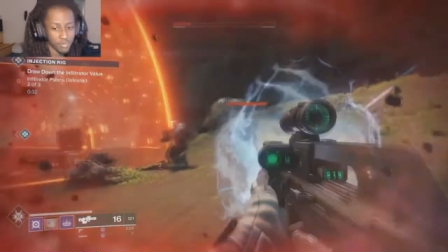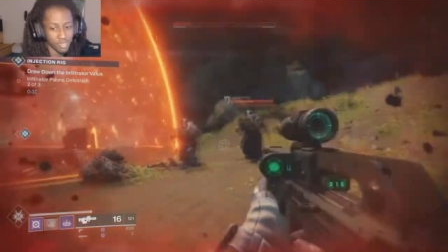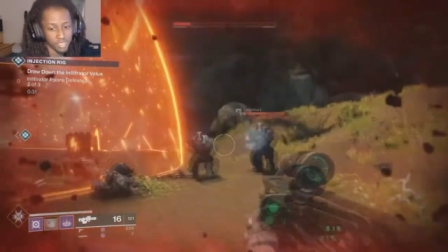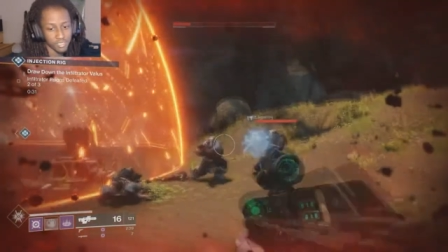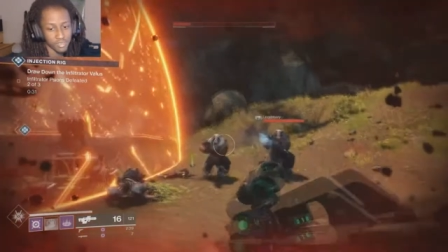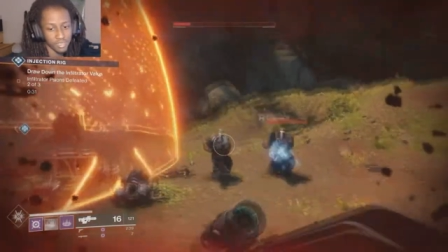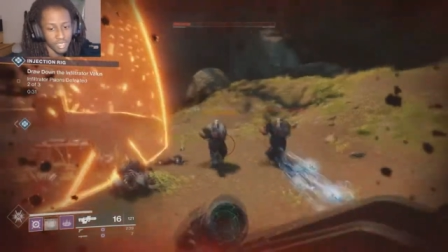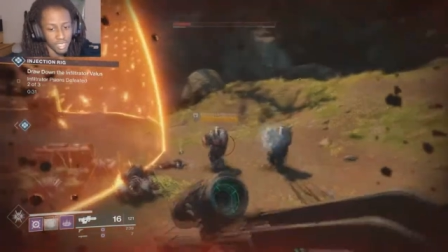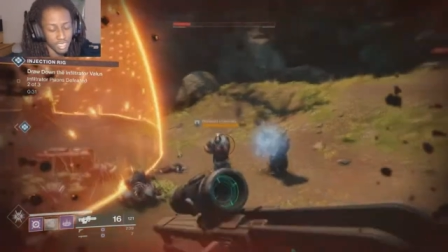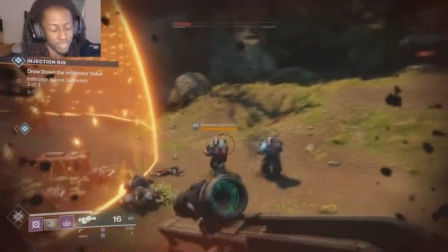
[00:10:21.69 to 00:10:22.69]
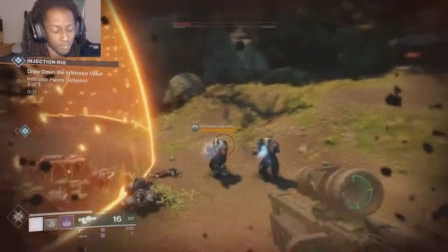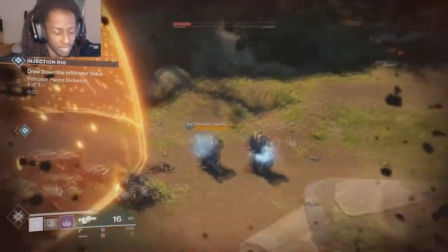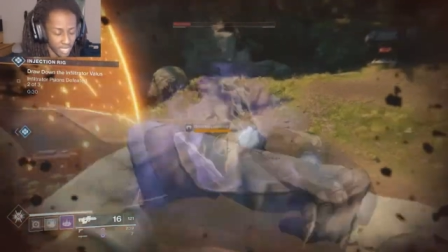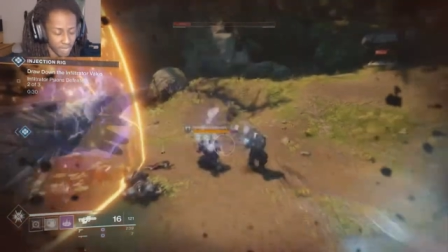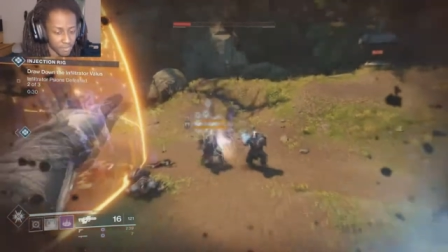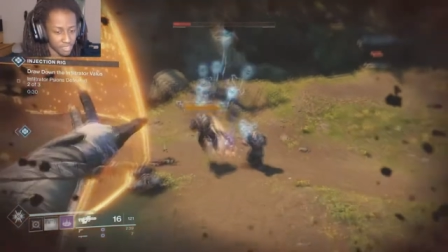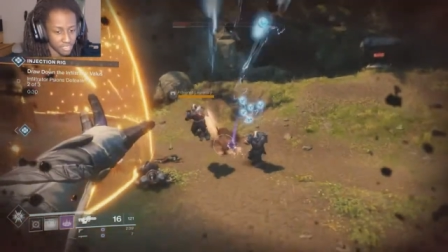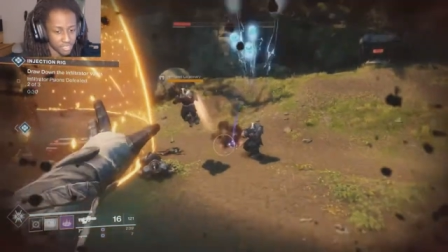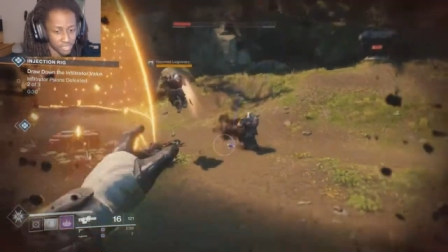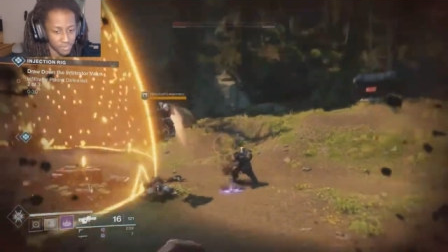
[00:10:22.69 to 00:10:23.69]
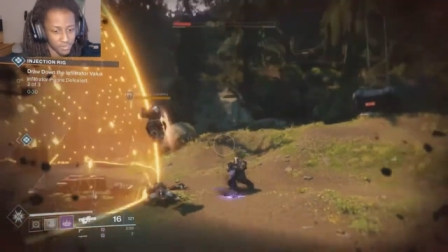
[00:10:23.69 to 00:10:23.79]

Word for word: perk, in, the, in that perk tree.